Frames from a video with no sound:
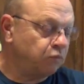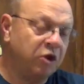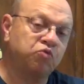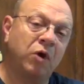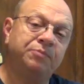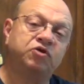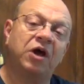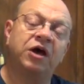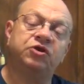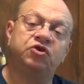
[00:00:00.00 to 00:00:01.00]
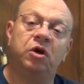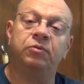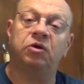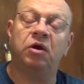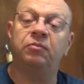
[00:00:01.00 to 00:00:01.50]
His website is
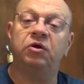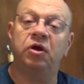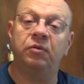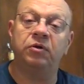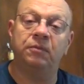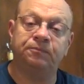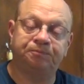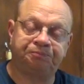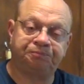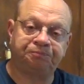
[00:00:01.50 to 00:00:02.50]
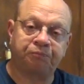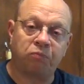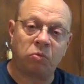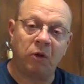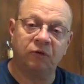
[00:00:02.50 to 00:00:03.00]

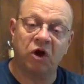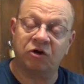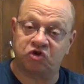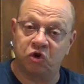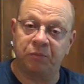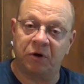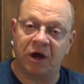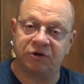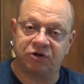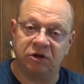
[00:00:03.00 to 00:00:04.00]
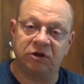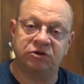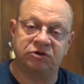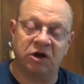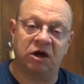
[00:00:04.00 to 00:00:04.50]

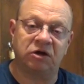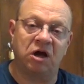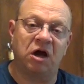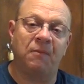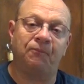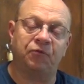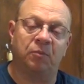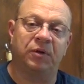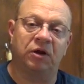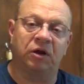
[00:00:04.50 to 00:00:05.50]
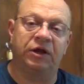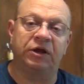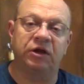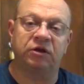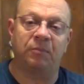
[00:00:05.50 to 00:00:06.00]
www.superhotchilies.com. There'll be a
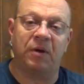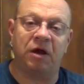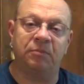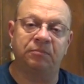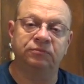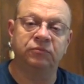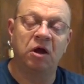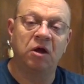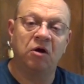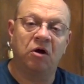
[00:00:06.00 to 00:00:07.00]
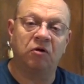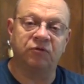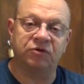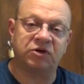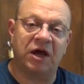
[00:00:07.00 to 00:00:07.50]
link at the bottom or on
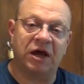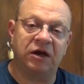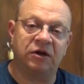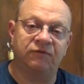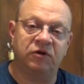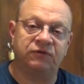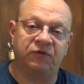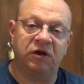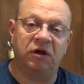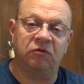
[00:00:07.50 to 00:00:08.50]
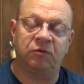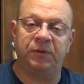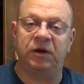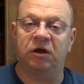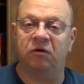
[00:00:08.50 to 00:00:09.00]
the side of this video,
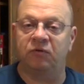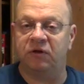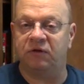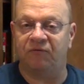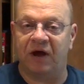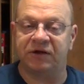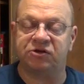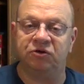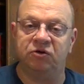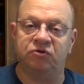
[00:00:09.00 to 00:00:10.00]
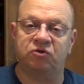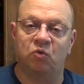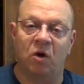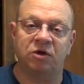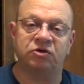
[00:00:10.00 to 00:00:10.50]
depending on the device you use to
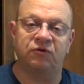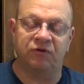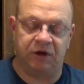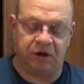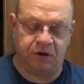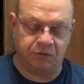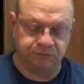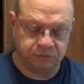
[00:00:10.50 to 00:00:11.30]
watch the video.